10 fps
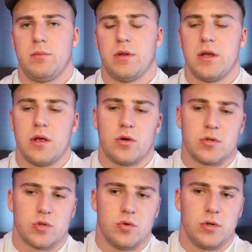But then you go
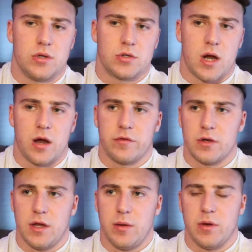to school and you try out for
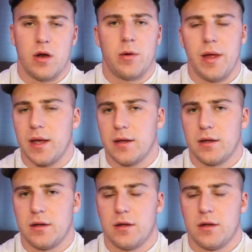the team and you don't make it.